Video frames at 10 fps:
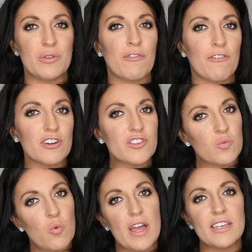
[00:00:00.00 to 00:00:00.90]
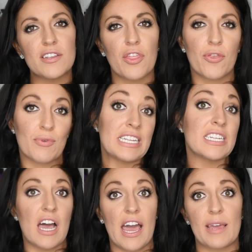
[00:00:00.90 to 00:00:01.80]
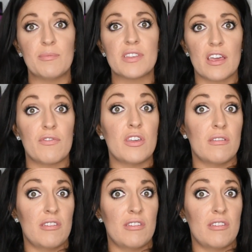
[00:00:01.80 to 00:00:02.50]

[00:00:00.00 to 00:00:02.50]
the first 1 to 3 times of